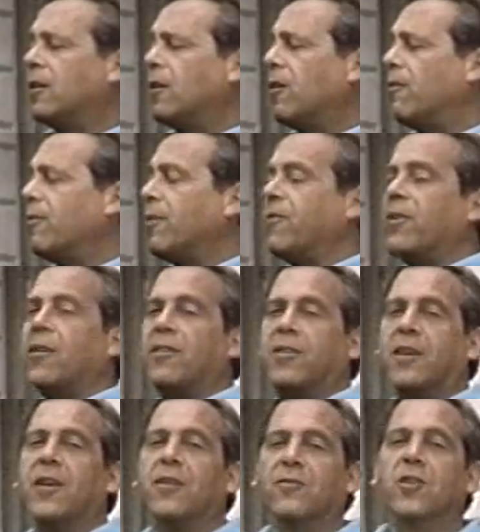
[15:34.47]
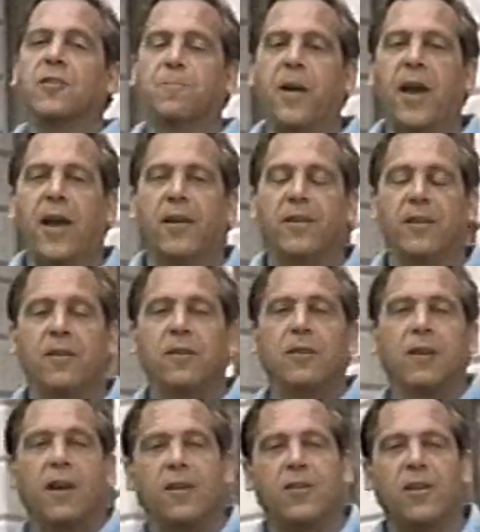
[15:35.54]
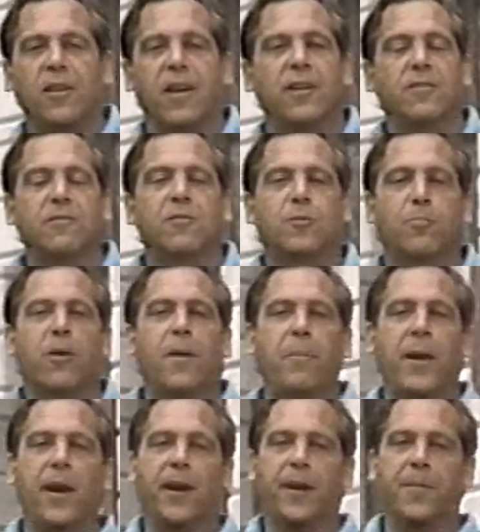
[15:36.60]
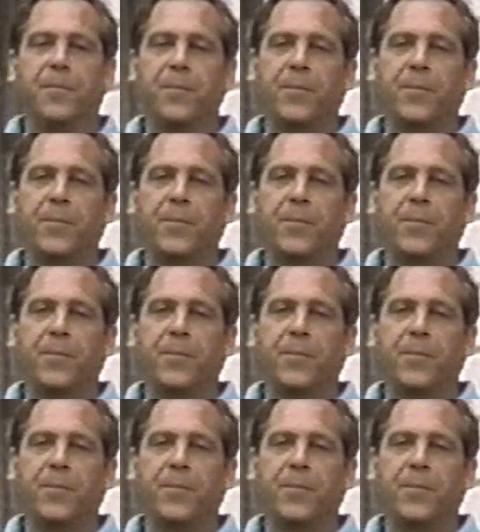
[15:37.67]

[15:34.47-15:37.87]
over the very thing you've just panned. I call that spray painting.